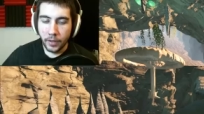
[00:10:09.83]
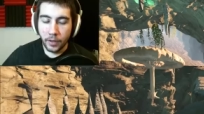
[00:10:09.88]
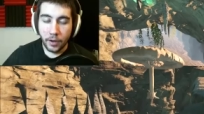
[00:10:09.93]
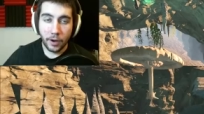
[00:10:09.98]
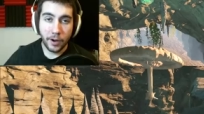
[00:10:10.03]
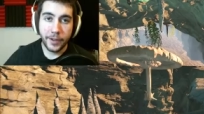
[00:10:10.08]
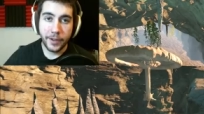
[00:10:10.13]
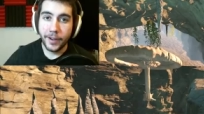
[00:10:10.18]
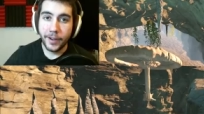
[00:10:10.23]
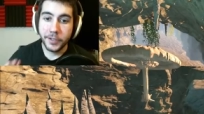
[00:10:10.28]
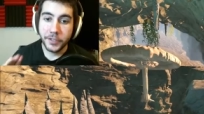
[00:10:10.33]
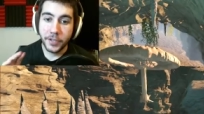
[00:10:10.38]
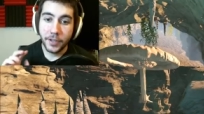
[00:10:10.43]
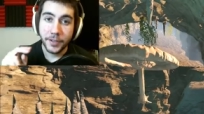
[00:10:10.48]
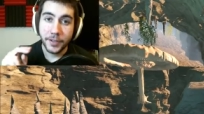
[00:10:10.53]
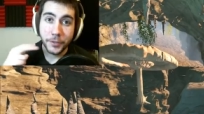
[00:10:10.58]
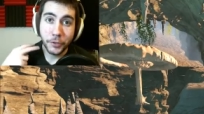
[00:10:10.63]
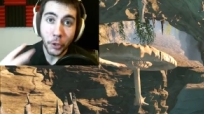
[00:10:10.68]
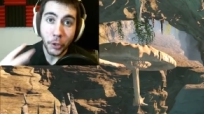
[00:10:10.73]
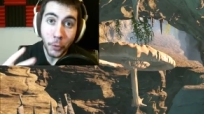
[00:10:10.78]
Alright guys,
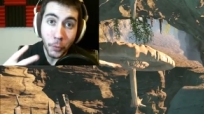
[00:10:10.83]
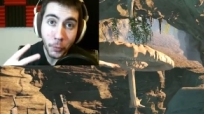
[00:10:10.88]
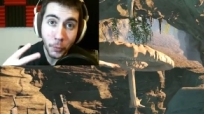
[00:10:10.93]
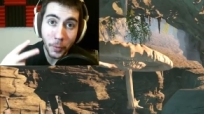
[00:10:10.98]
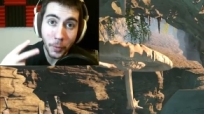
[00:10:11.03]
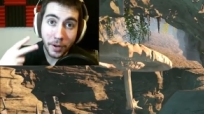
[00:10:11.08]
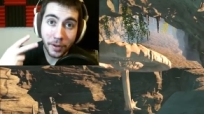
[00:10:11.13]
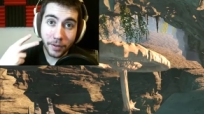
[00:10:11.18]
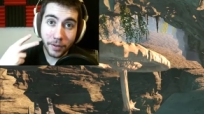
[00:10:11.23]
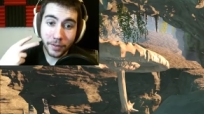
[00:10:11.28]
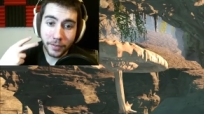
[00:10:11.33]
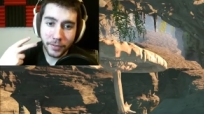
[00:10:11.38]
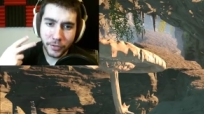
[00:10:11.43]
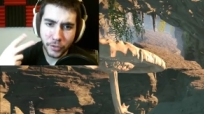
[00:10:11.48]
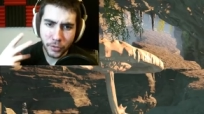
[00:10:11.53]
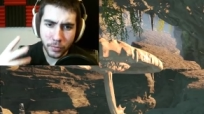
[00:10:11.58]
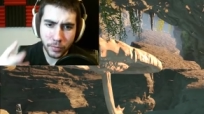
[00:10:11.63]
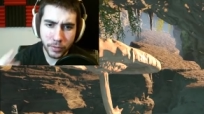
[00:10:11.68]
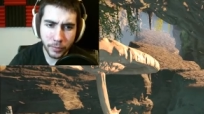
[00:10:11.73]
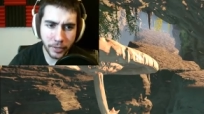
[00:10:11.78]
two,
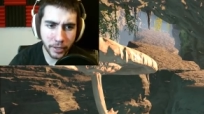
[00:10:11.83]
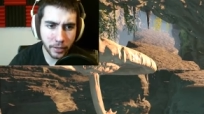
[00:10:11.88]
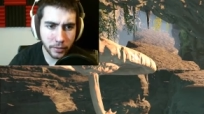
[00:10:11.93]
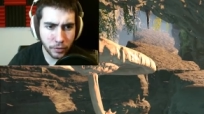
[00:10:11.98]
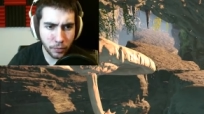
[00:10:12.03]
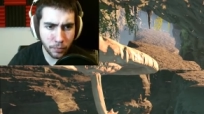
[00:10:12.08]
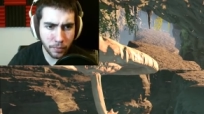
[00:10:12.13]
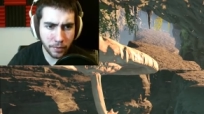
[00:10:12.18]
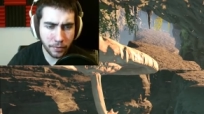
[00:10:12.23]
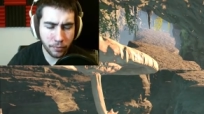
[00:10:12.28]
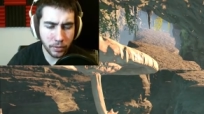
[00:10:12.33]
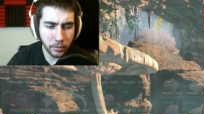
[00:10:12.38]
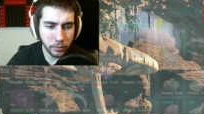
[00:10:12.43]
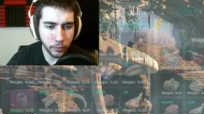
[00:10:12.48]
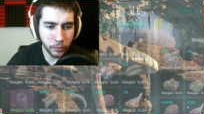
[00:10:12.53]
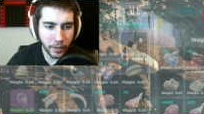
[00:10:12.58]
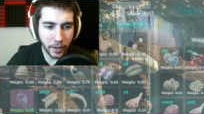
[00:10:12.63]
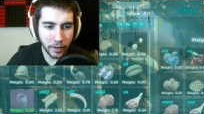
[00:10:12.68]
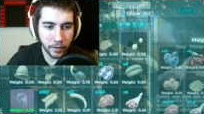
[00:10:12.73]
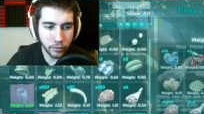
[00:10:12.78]
two? Did we get two or three
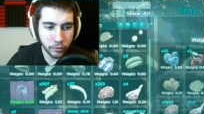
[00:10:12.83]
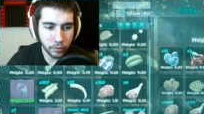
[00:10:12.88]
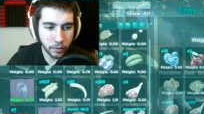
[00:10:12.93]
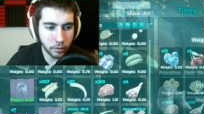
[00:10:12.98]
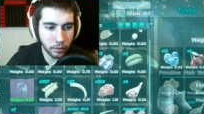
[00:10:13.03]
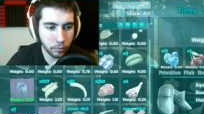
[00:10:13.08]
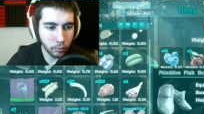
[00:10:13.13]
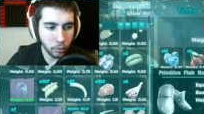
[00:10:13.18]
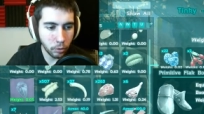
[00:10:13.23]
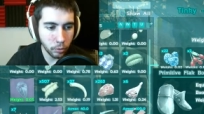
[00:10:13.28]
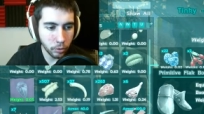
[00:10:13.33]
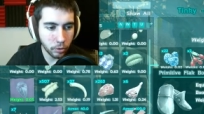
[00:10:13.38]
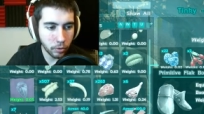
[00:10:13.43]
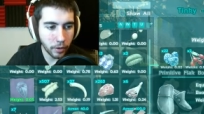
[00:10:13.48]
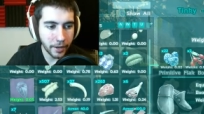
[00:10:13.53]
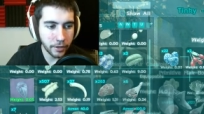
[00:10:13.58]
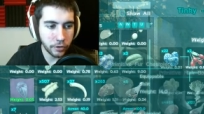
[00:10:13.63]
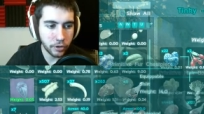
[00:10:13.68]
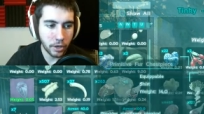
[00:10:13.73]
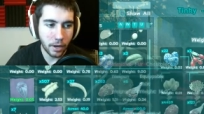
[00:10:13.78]
loot crate, loot
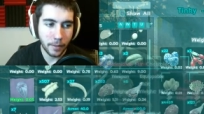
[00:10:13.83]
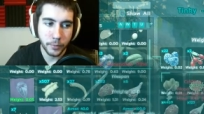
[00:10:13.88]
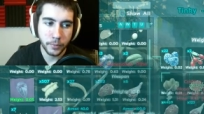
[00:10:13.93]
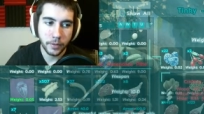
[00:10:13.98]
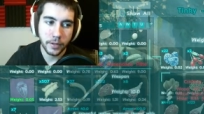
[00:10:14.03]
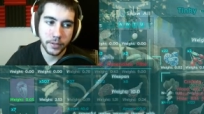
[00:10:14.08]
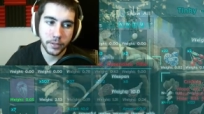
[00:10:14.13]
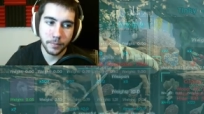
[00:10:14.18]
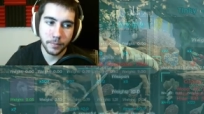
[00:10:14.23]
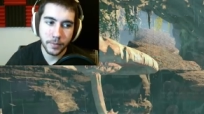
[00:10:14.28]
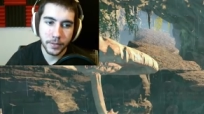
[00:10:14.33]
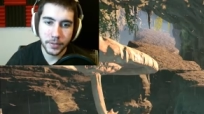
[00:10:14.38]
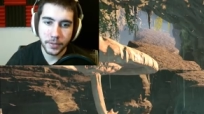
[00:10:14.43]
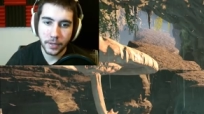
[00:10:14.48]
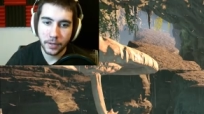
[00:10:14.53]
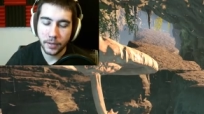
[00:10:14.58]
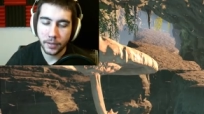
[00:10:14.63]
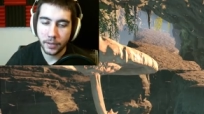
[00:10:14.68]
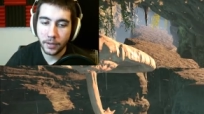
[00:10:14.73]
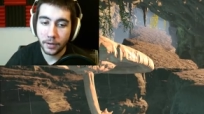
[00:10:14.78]
crate drops? We got some
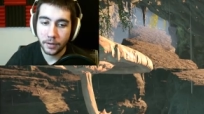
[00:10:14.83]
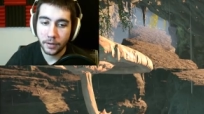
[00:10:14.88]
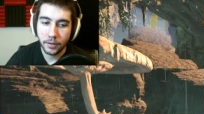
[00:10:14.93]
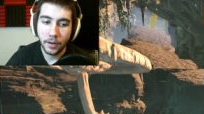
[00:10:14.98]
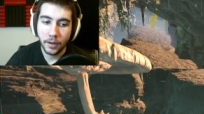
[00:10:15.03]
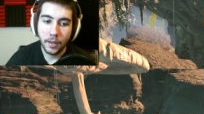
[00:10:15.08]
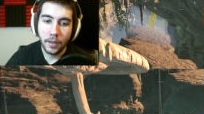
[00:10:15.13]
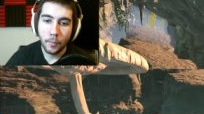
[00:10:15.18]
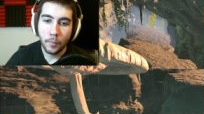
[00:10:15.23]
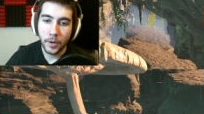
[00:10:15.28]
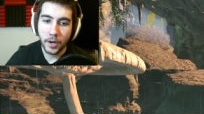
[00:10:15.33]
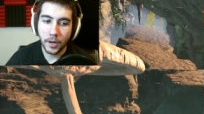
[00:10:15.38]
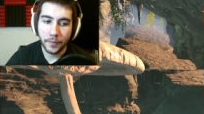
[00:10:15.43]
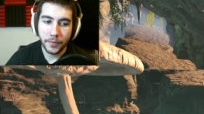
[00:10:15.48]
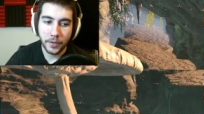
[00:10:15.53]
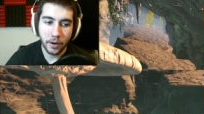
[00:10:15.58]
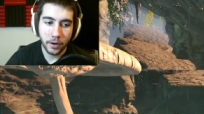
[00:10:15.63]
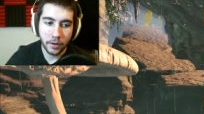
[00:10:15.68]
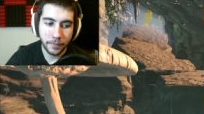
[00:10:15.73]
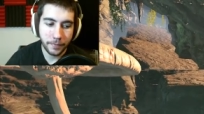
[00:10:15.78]
ascendant gear, we got
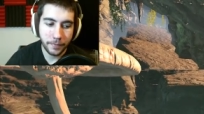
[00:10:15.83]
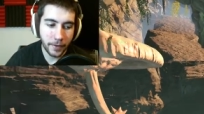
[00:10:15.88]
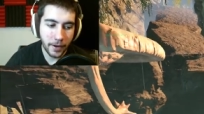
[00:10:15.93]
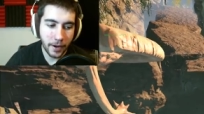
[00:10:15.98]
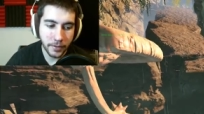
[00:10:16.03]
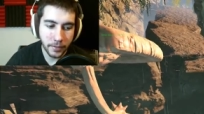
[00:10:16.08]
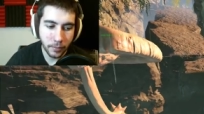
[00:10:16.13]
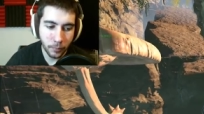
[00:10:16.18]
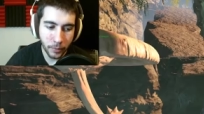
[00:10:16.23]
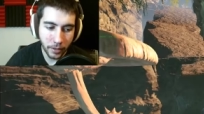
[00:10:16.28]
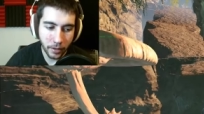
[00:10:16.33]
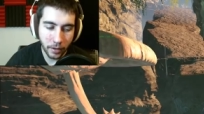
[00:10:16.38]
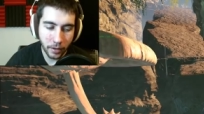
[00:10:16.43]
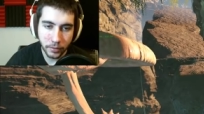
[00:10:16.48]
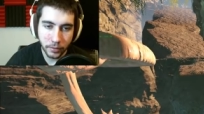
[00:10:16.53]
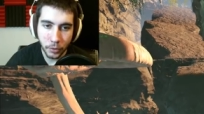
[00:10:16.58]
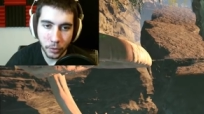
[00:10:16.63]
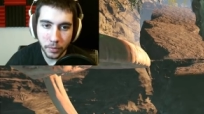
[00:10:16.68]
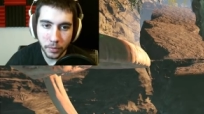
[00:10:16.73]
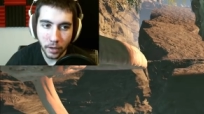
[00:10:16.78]
the artifact, and we got
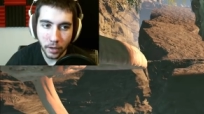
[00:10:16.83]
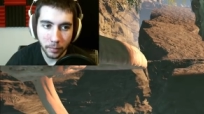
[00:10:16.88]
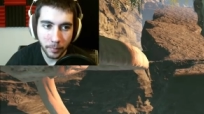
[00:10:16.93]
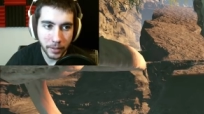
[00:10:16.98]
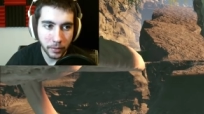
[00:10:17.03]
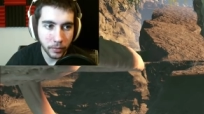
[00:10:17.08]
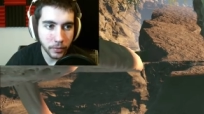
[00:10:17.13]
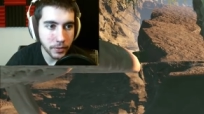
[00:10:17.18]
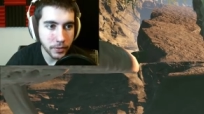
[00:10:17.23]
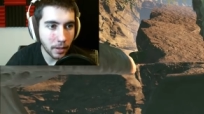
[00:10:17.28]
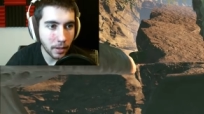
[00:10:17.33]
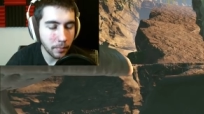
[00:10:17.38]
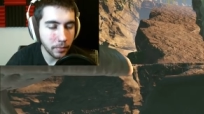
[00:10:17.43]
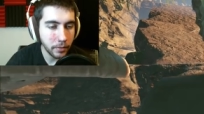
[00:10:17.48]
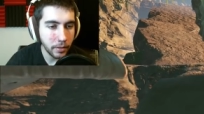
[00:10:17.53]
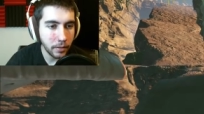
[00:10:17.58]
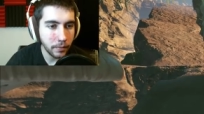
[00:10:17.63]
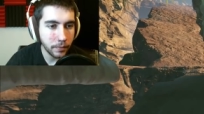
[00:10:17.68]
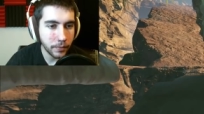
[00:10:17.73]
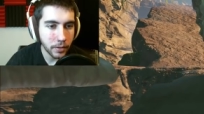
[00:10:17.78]
two dung beetles, I
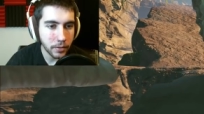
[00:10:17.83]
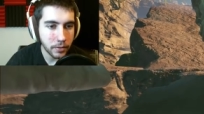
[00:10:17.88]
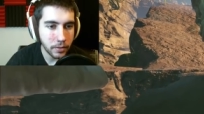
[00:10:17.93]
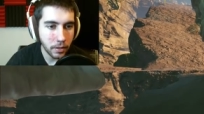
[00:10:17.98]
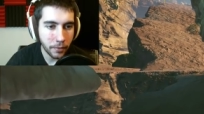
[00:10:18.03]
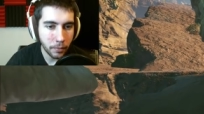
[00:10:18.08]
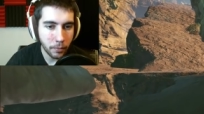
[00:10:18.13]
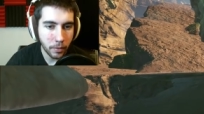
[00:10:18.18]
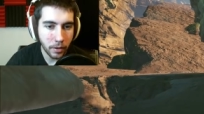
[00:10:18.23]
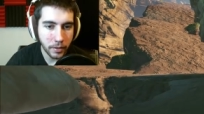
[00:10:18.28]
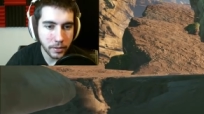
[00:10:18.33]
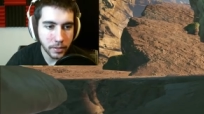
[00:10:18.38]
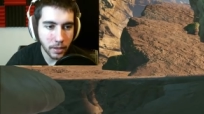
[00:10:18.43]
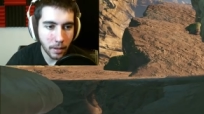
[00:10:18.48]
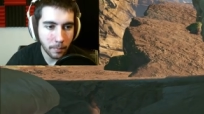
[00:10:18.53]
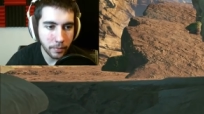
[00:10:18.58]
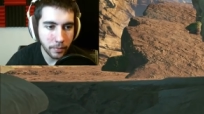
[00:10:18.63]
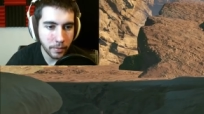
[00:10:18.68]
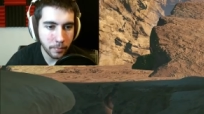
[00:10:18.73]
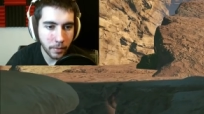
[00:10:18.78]
believe. There's the other one on
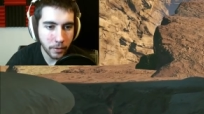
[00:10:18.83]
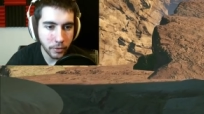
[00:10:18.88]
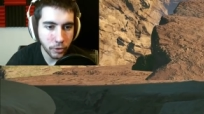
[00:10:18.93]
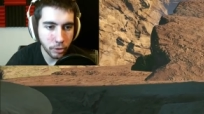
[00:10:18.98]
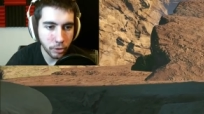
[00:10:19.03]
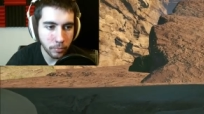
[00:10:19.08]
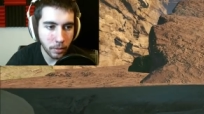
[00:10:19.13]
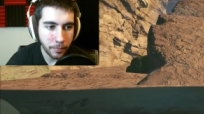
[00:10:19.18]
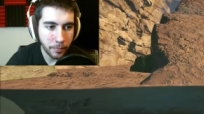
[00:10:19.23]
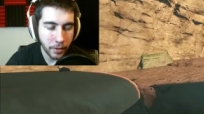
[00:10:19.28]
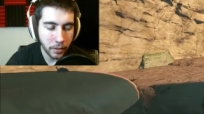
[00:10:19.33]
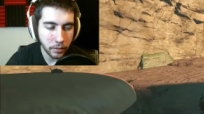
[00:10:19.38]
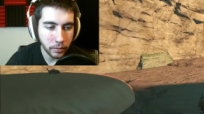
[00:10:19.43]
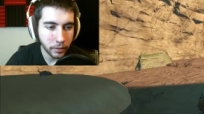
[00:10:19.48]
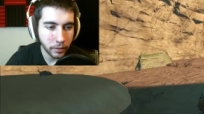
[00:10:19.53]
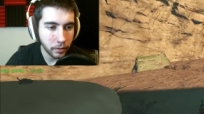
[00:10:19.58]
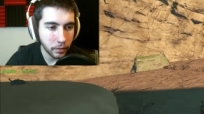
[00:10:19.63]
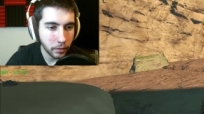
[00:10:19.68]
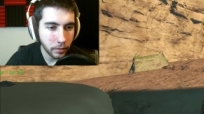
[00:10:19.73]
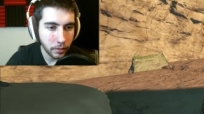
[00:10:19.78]
top of the mushroom up there,
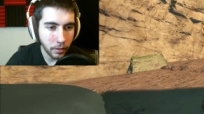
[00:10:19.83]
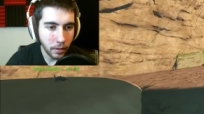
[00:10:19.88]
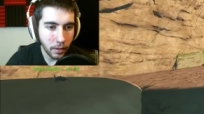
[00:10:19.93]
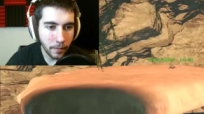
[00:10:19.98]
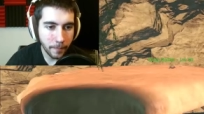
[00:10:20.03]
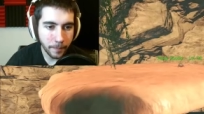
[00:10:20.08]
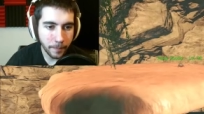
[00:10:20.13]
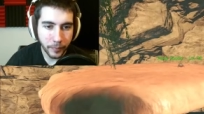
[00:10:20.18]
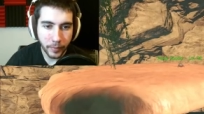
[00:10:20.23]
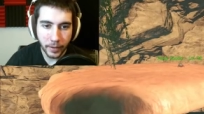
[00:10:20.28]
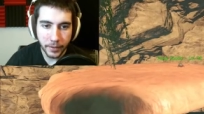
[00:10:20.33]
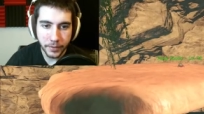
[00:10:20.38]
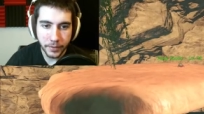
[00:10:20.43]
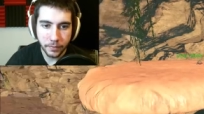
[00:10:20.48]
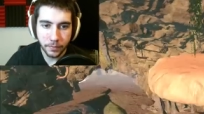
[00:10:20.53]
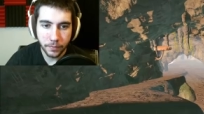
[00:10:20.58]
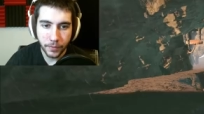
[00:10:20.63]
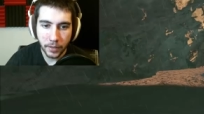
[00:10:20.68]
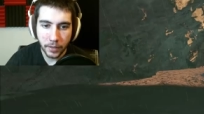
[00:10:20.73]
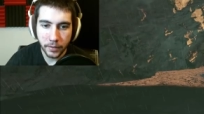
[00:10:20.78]
looking all nice
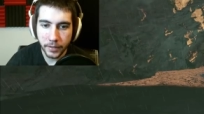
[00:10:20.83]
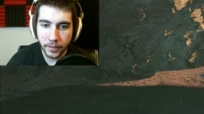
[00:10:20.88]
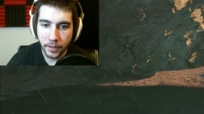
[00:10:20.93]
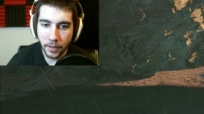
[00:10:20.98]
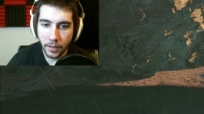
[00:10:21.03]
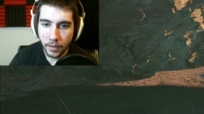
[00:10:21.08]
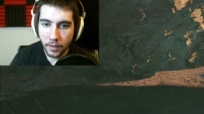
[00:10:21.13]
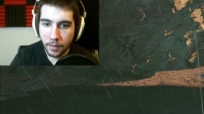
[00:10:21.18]
and friendly.